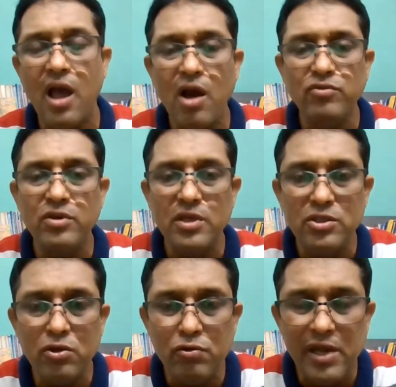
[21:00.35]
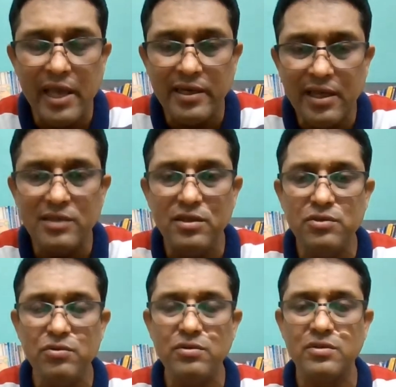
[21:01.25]
how the teacher will engage the
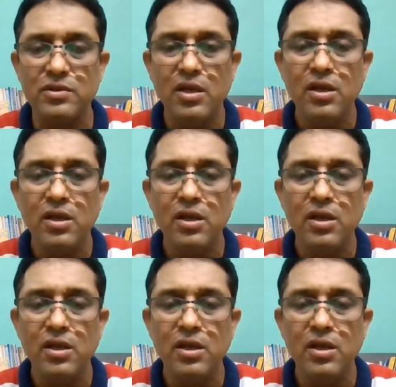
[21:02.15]
students,